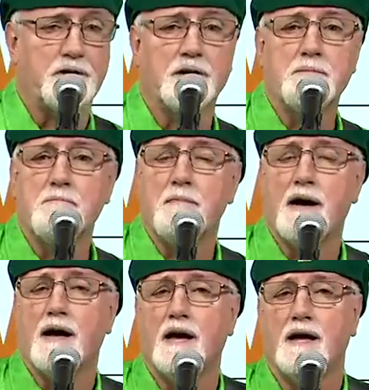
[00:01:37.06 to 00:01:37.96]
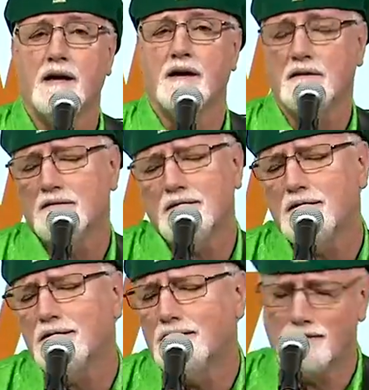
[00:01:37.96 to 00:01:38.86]
come by and
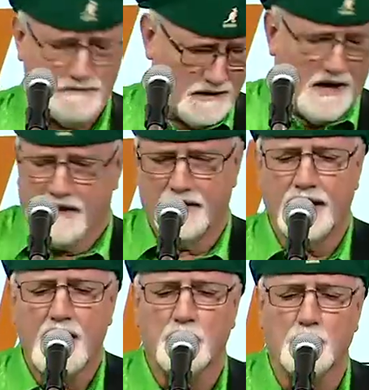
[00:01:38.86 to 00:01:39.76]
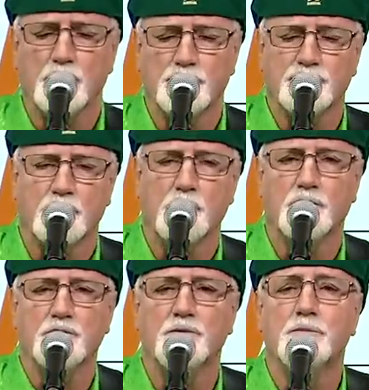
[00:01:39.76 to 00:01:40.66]
know I was
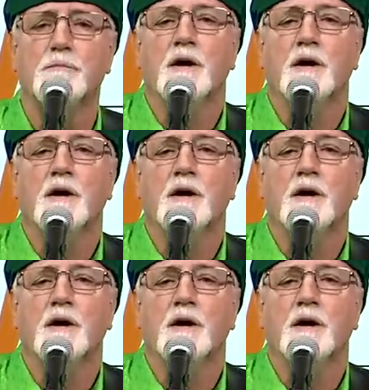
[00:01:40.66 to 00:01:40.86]
home,